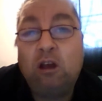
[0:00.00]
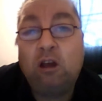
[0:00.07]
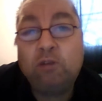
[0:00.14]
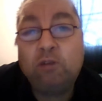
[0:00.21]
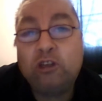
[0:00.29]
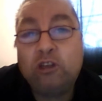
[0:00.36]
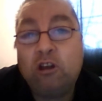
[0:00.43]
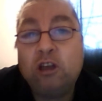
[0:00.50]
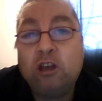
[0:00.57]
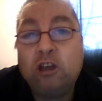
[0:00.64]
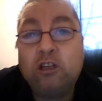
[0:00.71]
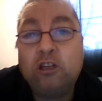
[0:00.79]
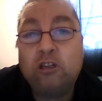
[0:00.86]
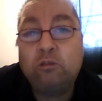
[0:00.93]
I was a
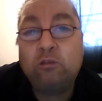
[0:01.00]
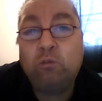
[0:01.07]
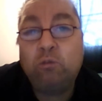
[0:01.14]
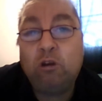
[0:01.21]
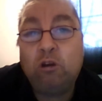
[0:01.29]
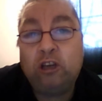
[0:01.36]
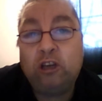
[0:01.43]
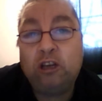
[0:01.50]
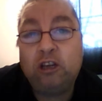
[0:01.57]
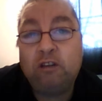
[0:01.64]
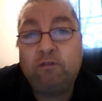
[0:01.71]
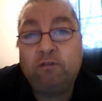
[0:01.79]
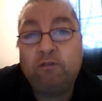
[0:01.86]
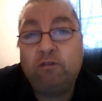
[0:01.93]
scientist
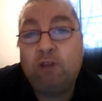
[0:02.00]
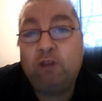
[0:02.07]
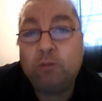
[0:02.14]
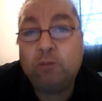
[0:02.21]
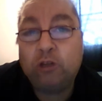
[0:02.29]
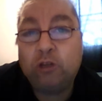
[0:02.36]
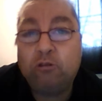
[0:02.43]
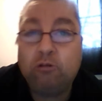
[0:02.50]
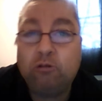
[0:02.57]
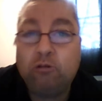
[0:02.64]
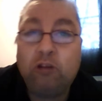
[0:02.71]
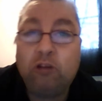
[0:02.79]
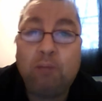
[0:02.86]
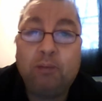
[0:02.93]
working for a
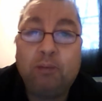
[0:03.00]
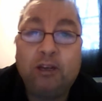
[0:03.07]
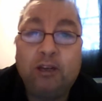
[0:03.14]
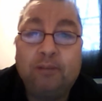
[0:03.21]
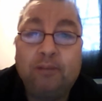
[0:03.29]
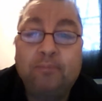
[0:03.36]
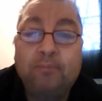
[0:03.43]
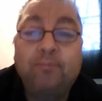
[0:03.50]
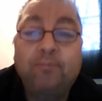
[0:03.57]
pharmaceutical company.